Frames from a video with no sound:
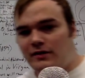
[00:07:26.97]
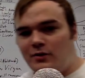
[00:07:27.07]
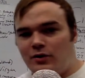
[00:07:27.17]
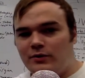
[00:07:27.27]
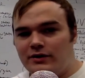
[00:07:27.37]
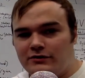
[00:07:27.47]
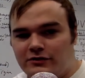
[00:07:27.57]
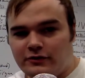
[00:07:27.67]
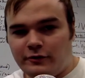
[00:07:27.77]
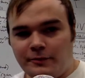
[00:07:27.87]
That way we can see
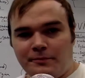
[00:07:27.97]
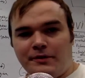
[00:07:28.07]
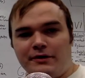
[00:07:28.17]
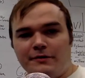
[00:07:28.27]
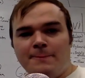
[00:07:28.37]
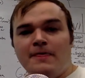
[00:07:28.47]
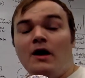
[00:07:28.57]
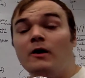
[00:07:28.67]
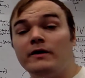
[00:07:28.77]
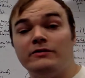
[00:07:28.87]
a little bit better.
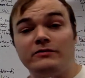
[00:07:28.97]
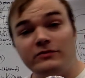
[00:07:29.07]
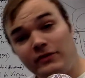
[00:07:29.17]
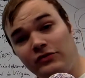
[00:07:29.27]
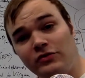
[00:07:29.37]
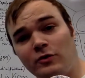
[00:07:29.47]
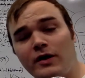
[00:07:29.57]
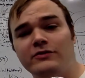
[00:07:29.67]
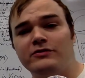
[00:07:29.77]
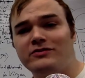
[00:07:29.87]
All right, the Secession
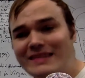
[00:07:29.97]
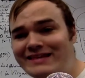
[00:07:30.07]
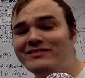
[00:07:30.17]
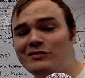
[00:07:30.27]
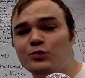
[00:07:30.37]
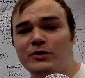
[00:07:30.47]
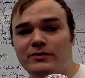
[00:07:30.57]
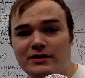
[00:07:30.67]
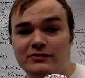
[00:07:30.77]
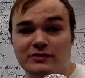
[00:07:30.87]
Crisis. This is where
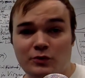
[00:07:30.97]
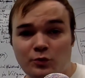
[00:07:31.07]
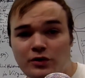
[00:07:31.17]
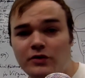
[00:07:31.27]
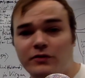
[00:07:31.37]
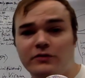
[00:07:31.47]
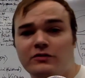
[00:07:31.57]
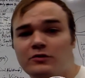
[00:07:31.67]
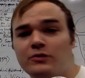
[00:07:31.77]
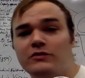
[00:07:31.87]
things get real. This
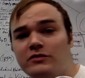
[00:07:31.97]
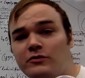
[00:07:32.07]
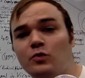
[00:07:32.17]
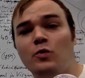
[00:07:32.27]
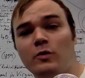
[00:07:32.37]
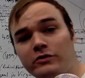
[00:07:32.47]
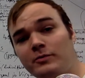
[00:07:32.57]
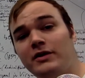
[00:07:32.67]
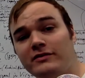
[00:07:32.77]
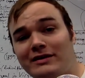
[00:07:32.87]
is when the Civil War is
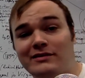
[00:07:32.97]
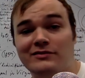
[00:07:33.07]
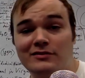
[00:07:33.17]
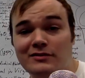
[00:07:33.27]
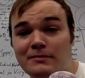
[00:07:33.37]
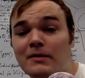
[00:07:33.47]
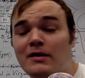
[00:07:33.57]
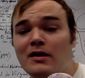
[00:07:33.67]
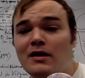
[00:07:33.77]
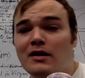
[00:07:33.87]
about to get into
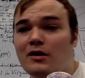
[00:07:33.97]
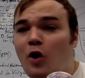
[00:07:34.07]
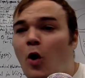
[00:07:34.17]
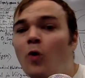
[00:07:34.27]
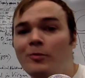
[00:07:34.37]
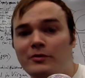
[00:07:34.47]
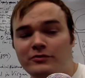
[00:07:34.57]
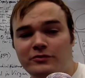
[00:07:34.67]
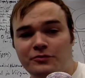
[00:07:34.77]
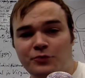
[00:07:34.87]

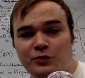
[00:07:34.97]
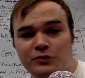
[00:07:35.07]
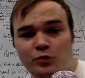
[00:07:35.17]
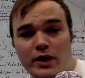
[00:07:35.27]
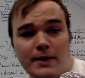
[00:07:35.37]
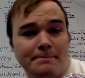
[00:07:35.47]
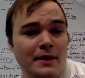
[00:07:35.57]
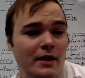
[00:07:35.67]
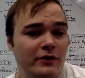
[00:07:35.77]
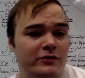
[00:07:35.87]
almost to full swing.
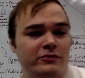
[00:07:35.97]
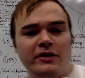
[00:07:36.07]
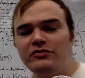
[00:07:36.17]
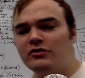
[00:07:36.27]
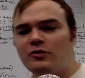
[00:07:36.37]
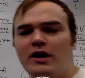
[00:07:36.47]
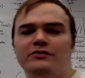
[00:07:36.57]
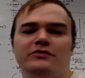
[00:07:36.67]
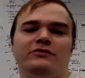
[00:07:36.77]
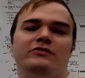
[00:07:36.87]
Secession
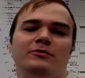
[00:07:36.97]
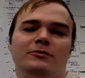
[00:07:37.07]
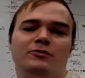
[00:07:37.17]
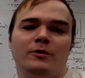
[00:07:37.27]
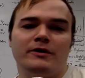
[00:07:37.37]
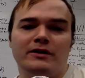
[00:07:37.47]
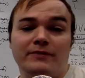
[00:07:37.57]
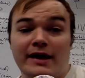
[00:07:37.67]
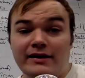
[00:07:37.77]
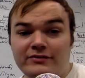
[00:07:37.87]
Crisis, December 20th,
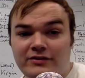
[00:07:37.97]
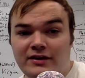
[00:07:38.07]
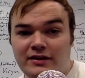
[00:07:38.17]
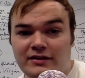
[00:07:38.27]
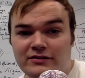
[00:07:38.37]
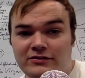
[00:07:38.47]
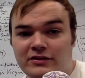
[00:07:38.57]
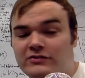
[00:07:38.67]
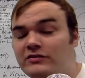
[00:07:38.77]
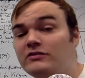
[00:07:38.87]

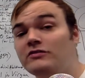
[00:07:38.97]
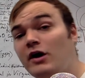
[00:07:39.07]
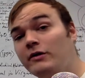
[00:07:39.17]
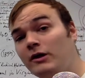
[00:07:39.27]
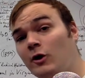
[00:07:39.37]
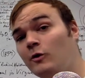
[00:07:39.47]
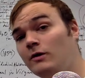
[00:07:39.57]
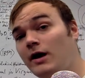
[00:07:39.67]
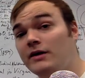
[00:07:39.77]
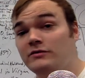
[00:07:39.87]
1860. South
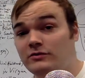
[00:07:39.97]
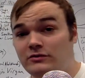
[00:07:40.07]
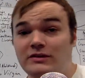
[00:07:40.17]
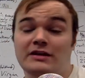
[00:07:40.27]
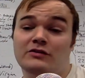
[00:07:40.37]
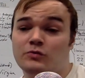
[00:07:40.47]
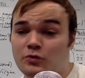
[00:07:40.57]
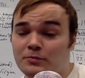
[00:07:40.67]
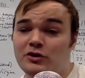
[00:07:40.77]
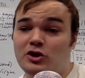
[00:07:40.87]
Carolina secedes
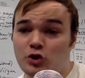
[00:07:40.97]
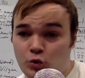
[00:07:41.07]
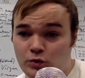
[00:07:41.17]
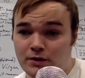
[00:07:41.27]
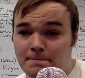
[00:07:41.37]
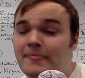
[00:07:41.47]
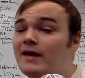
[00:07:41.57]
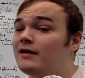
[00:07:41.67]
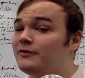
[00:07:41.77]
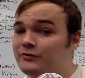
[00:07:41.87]
from the Union.
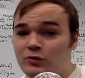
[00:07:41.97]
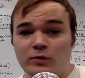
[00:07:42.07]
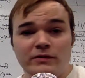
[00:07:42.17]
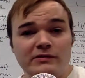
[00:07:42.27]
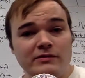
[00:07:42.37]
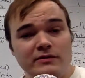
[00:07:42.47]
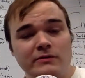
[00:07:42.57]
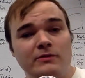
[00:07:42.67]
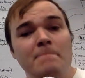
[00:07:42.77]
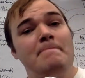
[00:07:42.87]
They're doing this
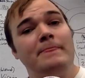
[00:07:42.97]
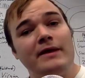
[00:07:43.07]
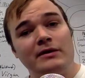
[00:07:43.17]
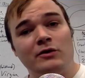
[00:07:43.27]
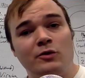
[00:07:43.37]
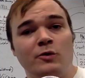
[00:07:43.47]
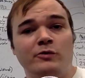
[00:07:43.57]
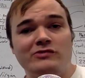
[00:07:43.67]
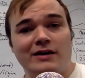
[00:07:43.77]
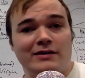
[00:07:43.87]
under that good
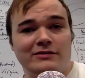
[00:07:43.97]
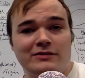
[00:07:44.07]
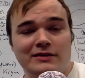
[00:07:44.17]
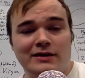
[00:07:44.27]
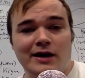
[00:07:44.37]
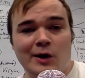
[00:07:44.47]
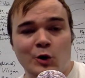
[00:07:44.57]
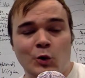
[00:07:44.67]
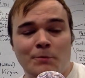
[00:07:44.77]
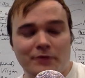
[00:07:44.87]
old John C.
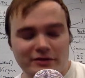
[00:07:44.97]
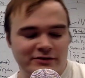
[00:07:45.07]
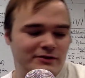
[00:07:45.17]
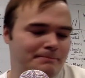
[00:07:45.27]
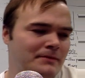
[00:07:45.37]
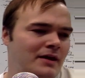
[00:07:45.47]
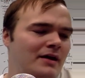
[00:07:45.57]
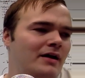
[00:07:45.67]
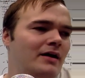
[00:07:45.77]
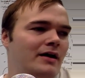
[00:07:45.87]
Calhoun precedent.
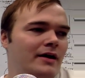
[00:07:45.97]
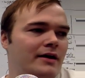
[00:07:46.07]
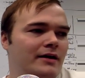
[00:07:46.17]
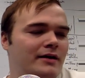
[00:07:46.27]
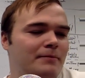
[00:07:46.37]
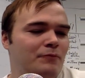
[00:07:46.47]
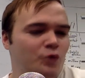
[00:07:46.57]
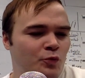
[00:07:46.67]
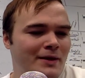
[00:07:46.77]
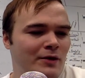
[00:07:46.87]

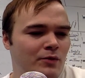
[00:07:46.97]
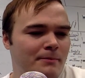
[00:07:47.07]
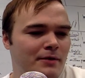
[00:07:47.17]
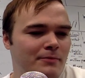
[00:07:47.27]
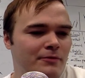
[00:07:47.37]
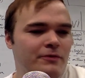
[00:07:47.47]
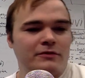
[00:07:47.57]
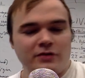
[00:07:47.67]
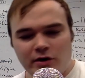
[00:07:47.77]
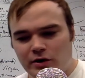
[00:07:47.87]
You may remember the
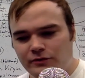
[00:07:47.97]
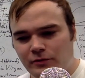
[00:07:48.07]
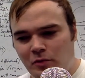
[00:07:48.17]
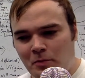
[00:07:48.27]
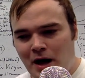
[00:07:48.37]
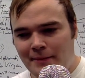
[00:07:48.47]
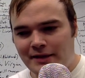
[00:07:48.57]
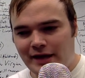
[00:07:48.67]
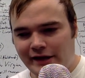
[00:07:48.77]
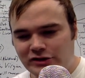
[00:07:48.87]
Tariff of
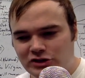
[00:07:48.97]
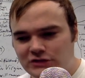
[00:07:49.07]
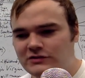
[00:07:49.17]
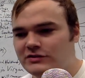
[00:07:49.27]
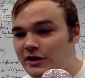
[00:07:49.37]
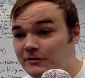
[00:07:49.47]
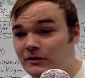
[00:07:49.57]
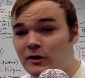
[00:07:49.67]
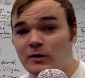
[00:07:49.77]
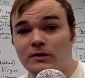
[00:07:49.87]
Abomination. South
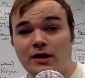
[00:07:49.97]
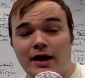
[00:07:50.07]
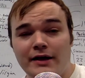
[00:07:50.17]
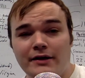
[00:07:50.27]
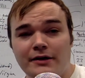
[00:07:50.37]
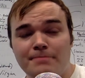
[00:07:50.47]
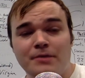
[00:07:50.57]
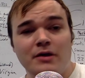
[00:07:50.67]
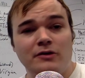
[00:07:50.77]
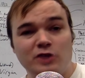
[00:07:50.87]
Carolina
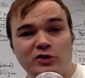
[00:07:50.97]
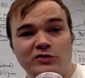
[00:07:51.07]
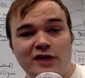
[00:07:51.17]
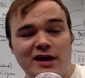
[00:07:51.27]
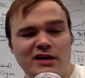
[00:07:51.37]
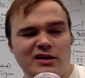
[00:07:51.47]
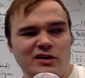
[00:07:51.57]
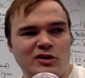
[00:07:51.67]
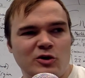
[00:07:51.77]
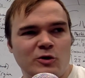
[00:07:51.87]
looks at it
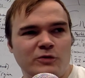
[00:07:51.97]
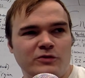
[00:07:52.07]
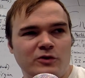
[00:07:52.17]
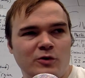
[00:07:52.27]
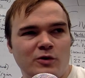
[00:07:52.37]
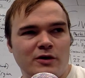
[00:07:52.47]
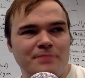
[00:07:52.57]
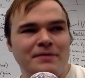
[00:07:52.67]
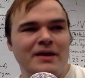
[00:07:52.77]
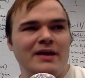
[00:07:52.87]
and goes, you know
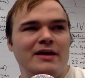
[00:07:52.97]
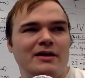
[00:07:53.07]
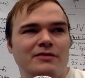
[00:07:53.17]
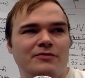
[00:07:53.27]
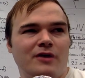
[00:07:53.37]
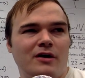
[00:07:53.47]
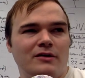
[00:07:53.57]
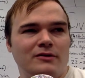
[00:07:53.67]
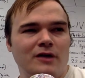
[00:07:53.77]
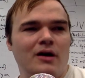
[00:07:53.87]
what? If a
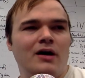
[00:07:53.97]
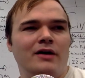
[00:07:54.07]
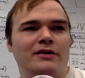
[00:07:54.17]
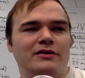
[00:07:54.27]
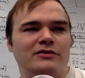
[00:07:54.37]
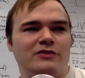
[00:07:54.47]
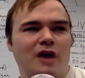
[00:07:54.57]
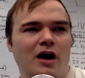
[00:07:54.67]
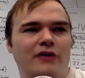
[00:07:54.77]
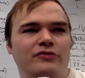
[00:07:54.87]
law is
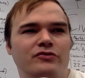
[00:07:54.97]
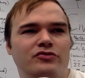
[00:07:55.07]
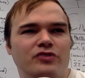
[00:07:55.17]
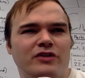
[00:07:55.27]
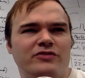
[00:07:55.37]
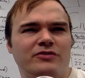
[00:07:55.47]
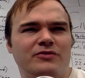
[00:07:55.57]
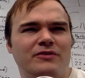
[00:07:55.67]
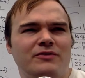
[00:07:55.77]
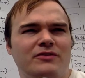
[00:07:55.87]
unjust,
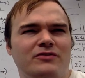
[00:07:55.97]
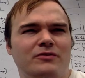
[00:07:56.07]
if it